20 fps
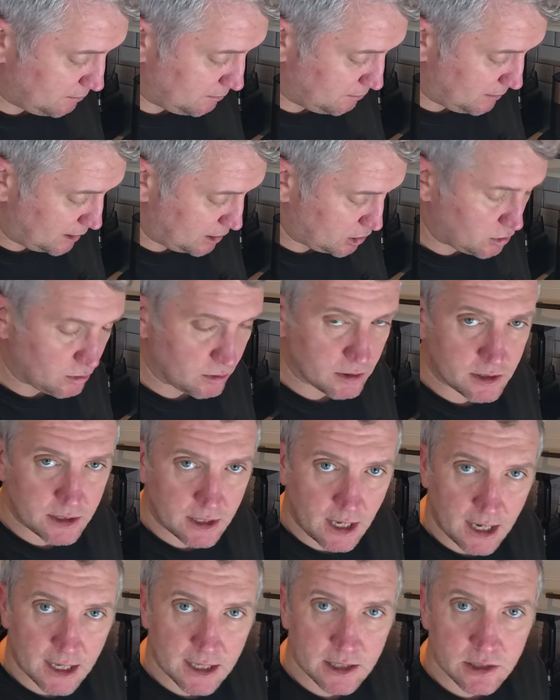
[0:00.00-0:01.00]
make sure it's
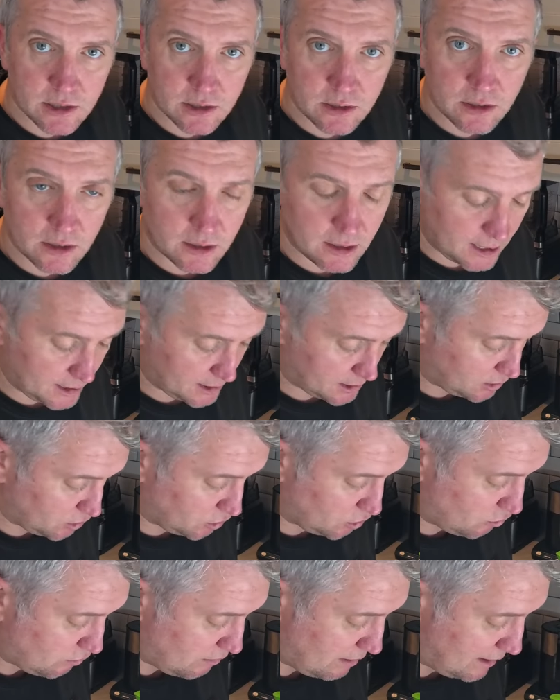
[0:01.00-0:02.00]
nice and
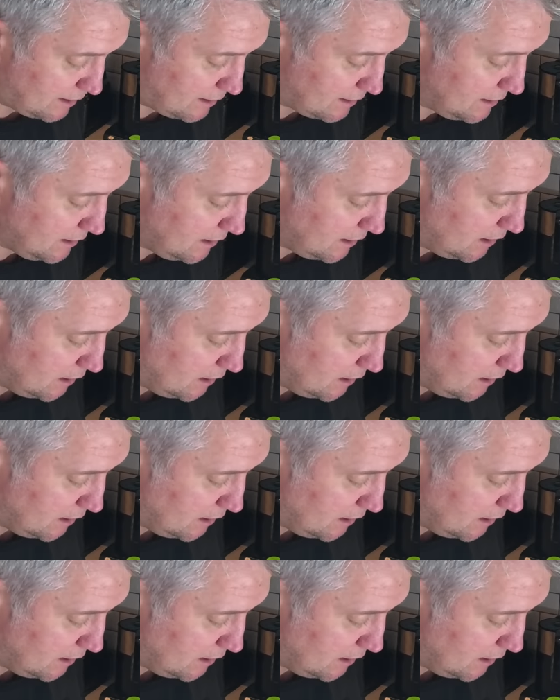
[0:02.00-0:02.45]
dry.